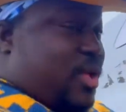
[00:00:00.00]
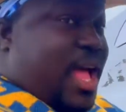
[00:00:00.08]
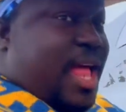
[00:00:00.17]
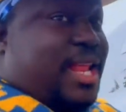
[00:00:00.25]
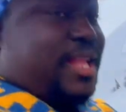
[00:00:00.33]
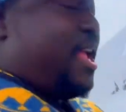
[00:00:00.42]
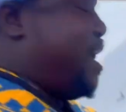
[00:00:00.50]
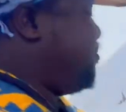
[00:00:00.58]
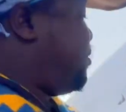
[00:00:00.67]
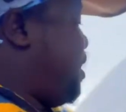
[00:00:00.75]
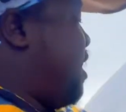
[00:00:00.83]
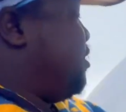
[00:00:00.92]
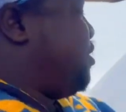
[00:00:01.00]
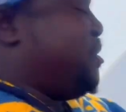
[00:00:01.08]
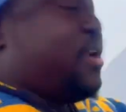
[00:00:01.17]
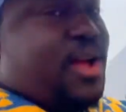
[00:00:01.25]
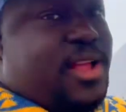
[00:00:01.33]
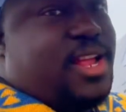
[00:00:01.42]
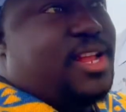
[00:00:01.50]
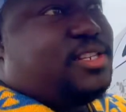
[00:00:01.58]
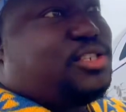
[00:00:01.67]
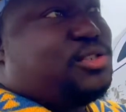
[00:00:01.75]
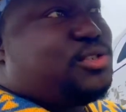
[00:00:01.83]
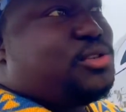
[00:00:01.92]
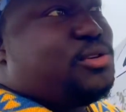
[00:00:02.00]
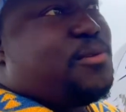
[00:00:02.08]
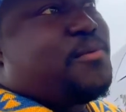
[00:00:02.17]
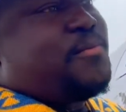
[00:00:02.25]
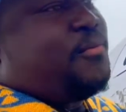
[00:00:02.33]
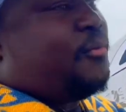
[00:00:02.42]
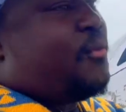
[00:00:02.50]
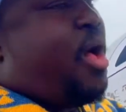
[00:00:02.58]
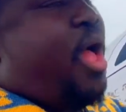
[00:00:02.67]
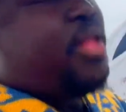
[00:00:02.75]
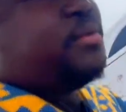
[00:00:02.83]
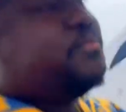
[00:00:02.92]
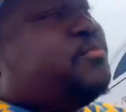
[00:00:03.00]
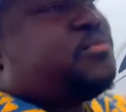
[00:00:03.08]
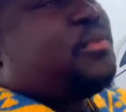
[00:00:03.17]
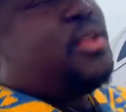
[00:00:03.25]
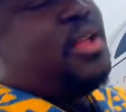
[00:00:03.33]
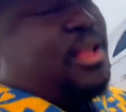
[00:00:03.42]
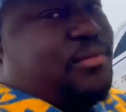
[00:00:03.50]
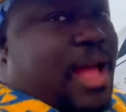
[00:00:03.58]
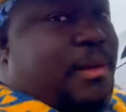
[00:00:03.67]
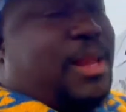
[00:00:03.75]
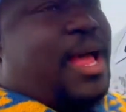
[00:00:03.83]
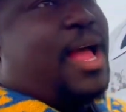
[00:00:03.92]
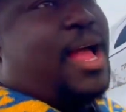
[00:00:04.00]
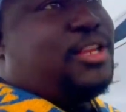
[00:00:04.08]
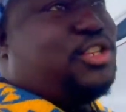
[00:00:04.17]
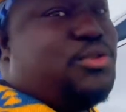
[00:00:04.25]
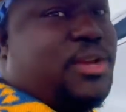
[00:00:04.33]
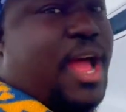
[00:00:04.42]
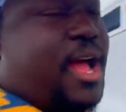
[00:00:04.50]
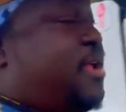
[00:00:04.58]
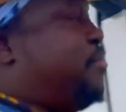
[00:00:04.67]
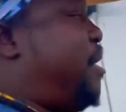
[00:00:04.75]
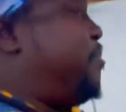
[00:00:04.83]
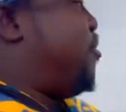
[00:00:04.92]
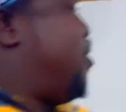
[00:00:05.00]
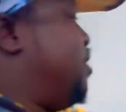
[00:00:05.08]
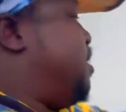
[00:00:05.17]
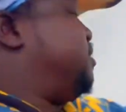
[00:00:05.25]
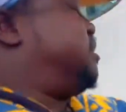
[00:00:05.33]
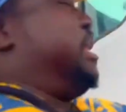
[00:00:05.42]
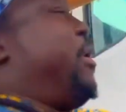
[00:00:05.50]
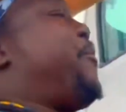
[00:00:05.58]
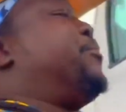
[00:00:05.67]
got a game changer in our hands, YouTube. If I'm lying, you dying, my boy. Listen.